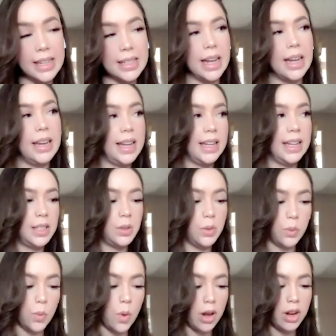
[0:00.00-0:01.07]
I said, it's
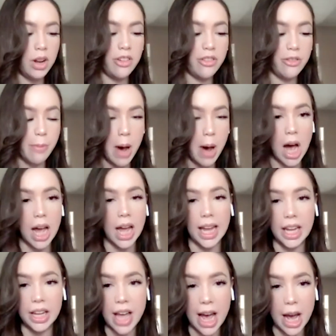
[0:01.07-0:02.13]
one of
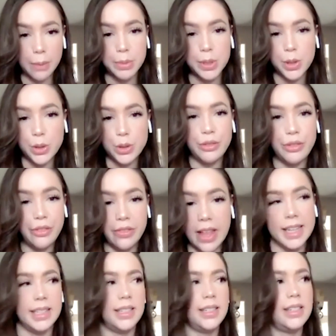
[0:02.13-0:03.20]
my absolute,
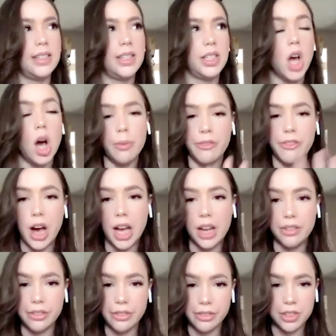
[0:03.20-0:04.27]
it's top five
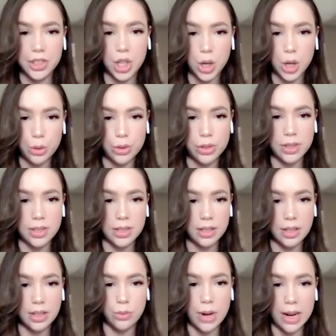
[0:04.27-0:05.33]
shows
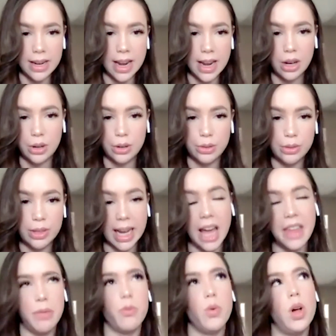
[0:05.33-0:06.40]
right now. Like
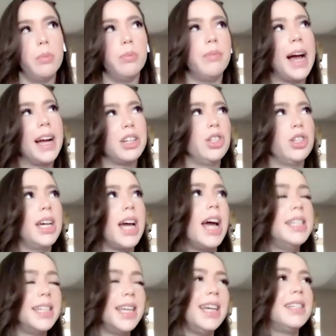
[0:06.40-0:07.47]
I, well, actually
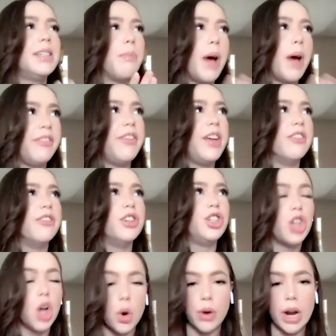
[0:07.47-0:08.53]
I'd say it's my favorite
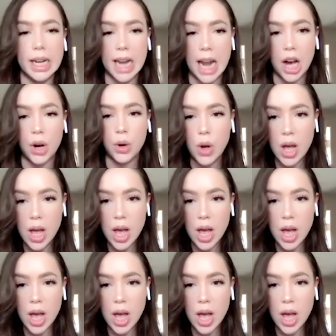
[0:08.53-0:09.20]
show right now,